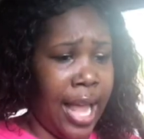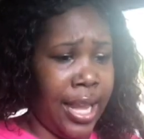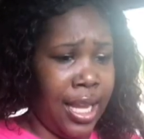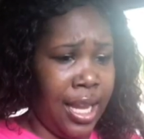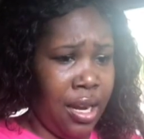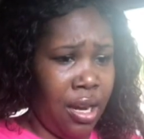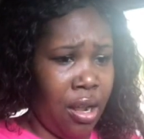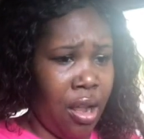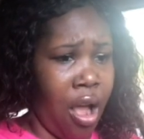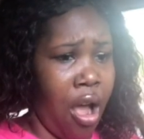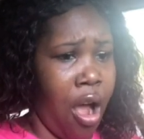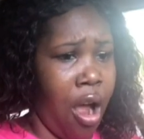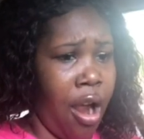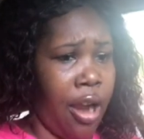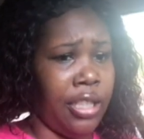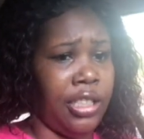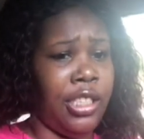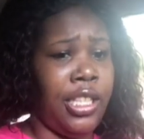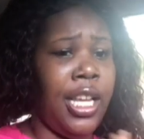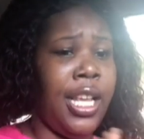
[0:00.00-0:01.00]
get in the
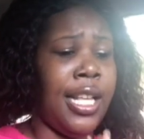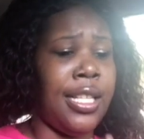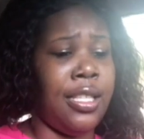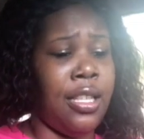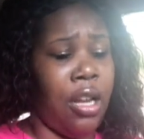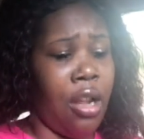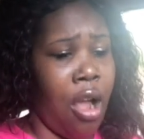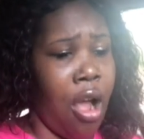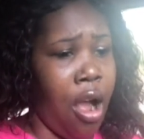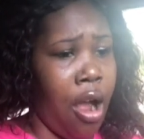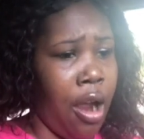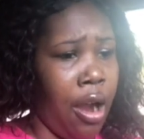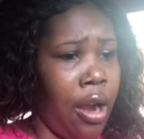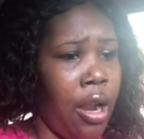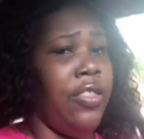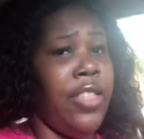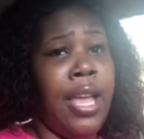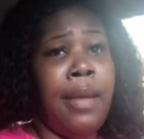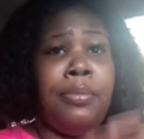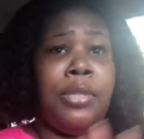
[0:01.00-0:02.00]
car, she gets in the car,
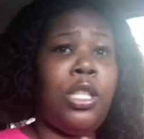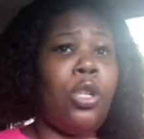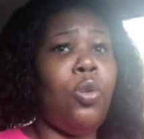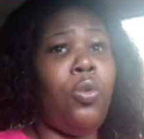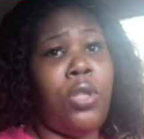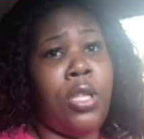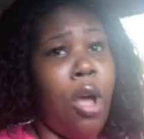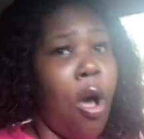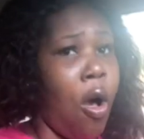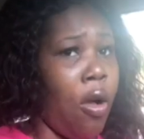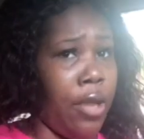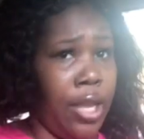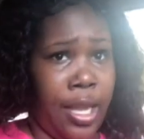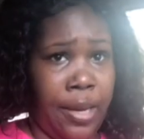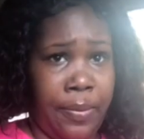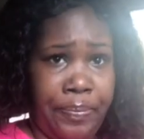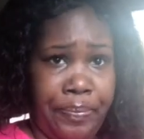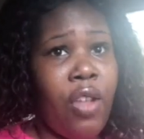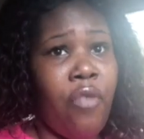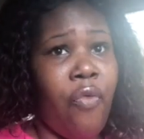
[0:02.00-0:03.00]
them two talking,
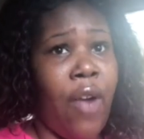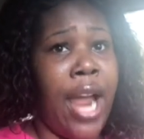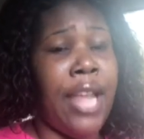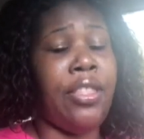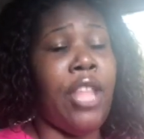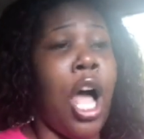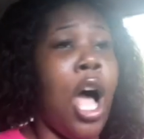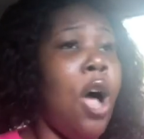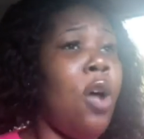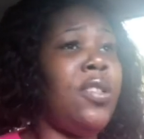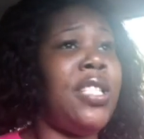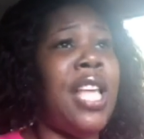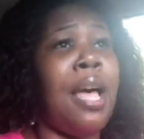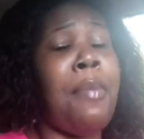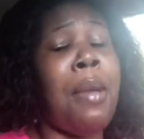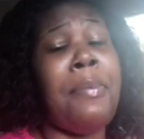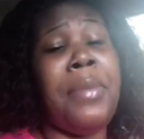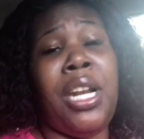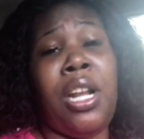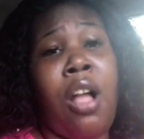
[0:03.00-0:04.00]
right? The whole time
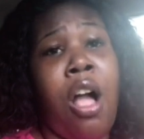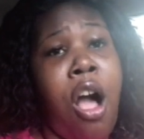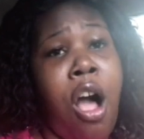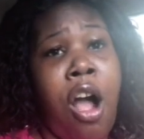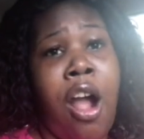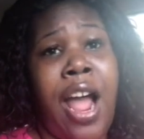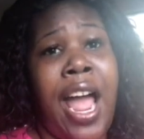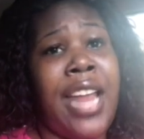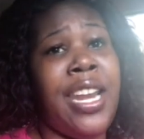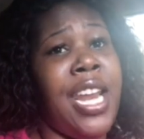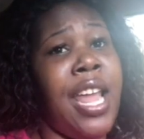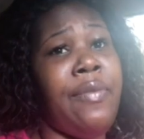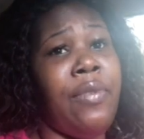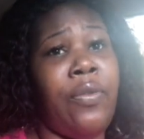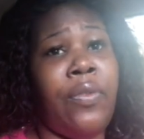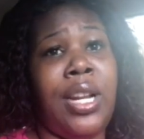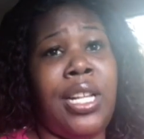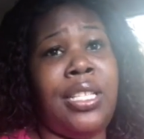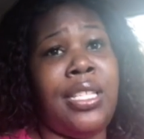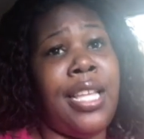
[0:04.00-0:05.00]
I'm in the car, I never
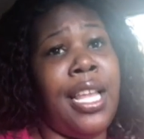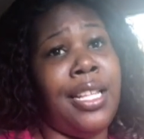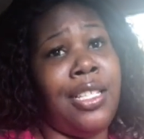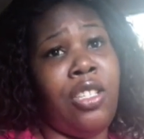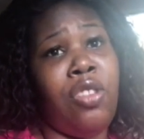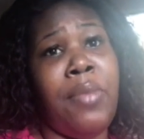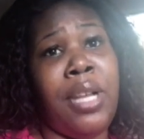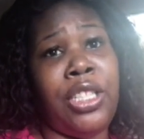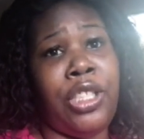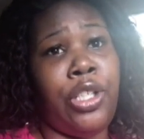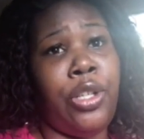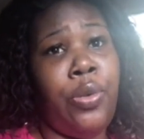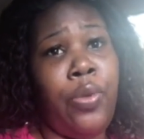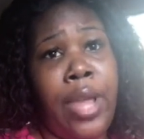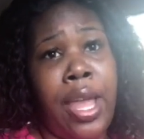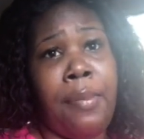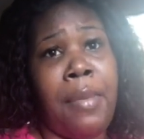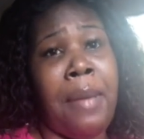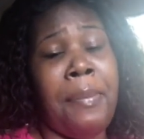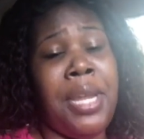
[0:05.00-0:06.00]
really said too much to
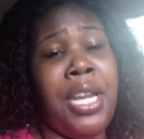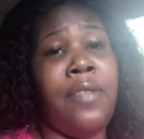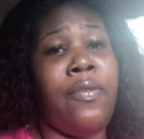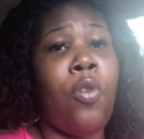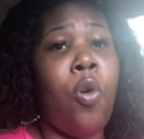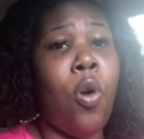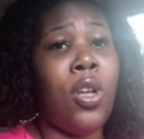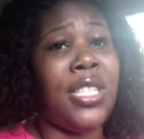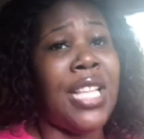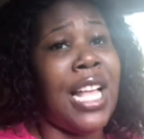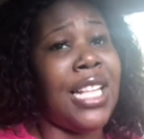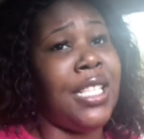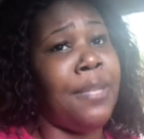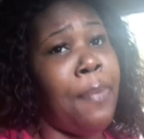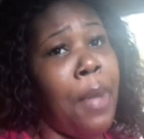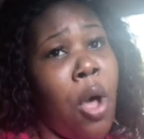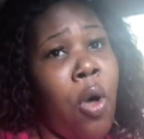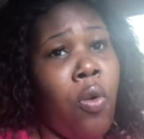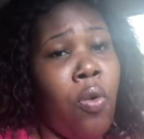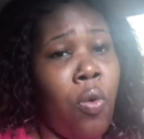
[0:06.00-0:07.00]
him. I mean, of course I
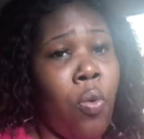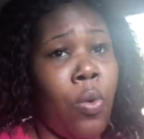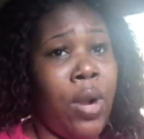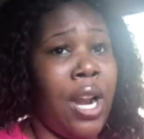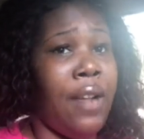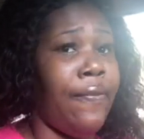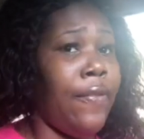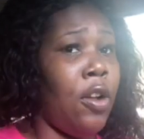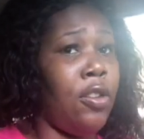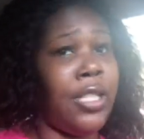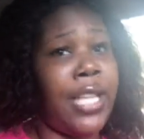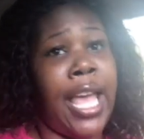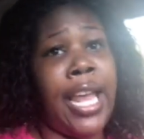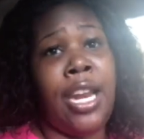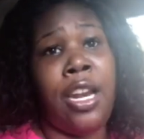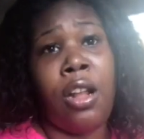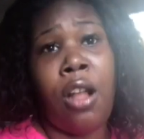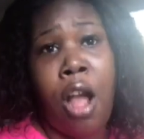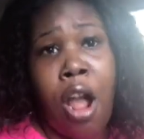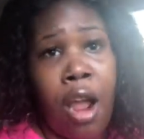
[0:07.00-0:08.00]
spoke when I first got
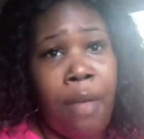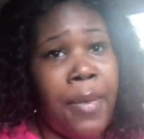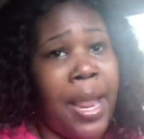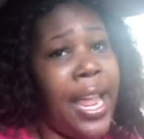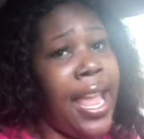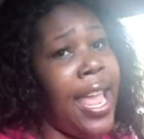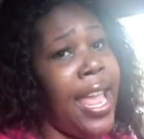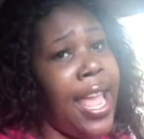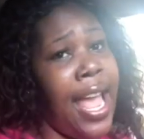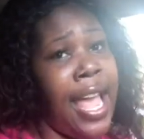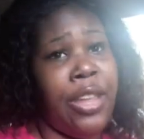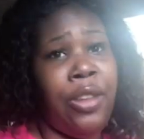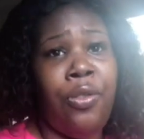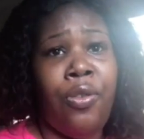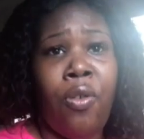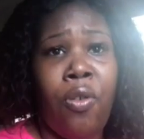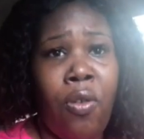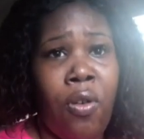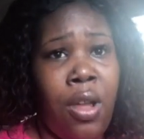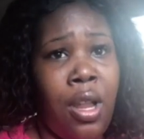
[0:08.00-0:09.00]
in the car. I'm like, hey, how you
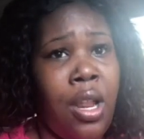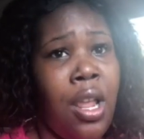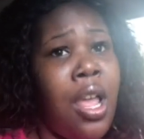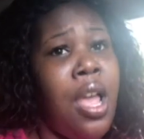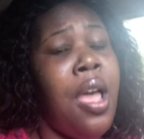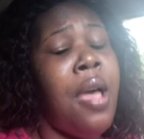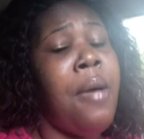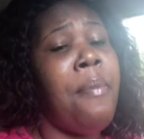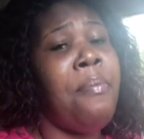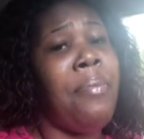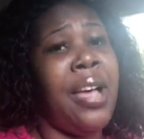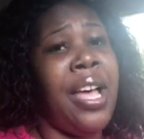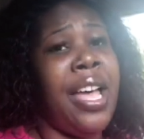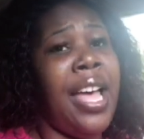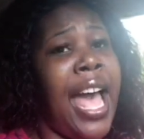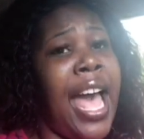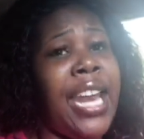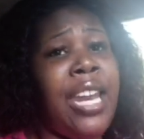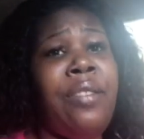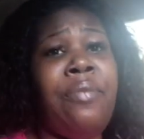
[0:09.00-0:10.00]
doing? But
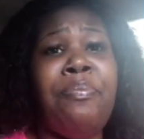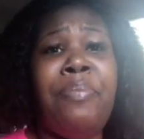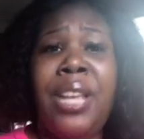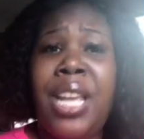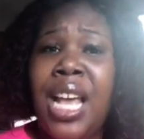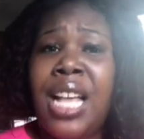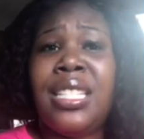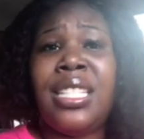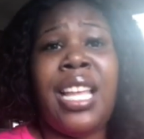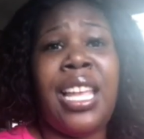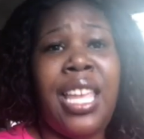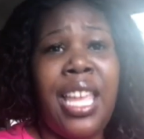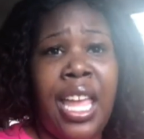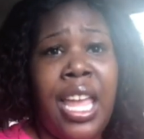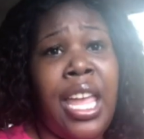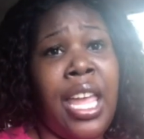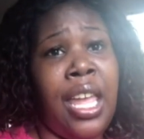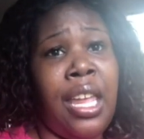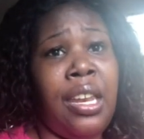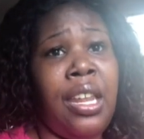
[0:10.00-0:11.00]
I didn't, because
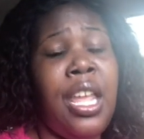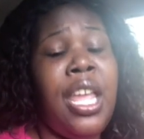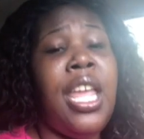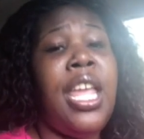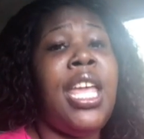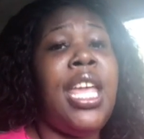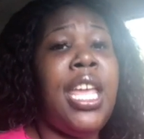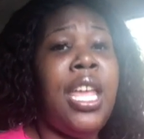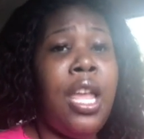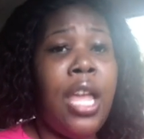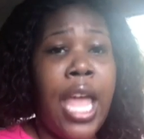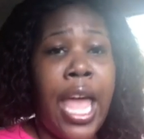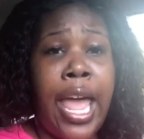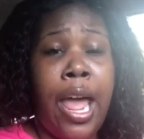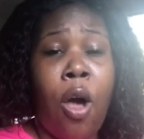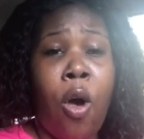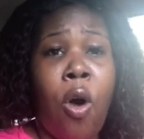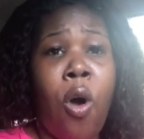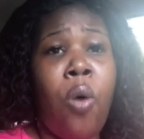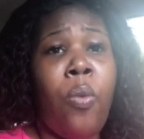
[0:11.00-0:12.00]
again, he had
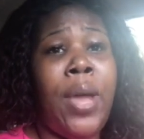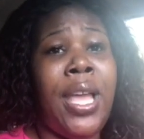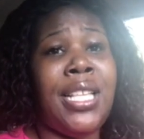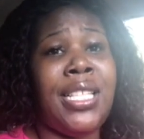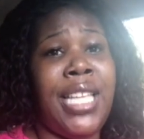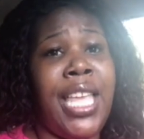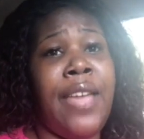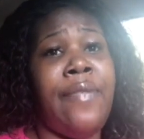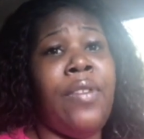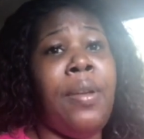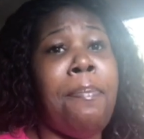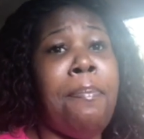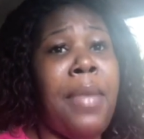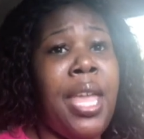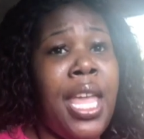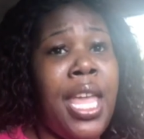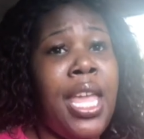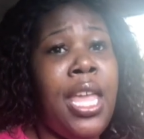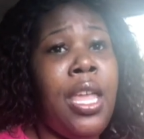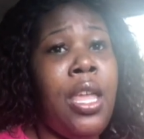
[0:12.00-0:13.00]
always given
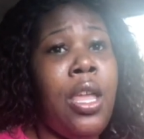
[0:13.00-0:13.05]
me